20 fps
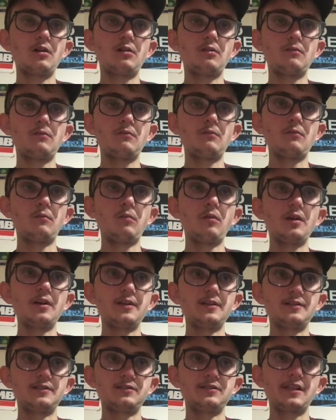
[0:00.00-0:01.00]

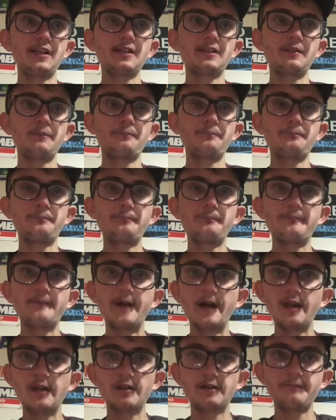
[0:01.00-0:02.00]
was had to
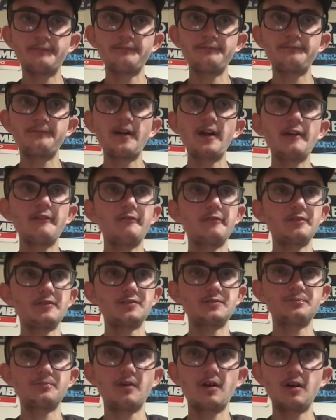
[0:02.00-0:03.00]
fight for his
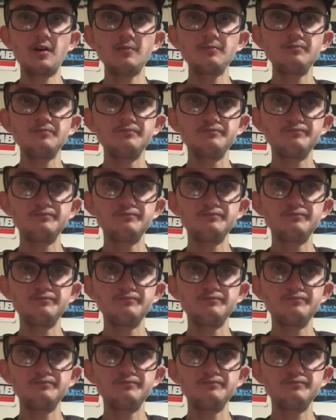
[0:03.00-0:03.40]
ball.